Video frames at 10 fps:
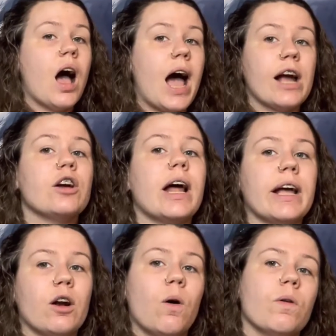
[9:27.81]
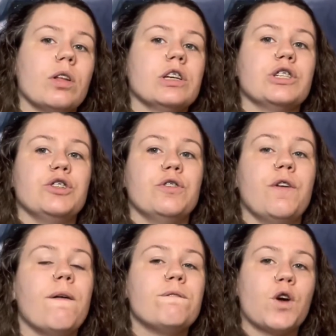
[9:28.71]
I could not get a hold of this
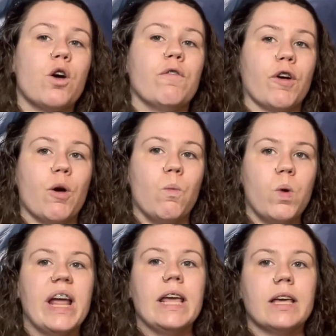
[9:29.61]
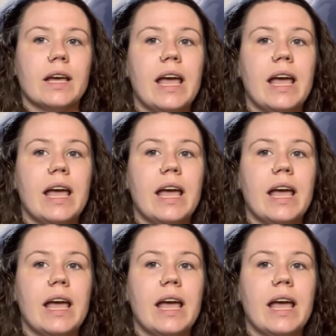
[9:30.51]
dude for over a week.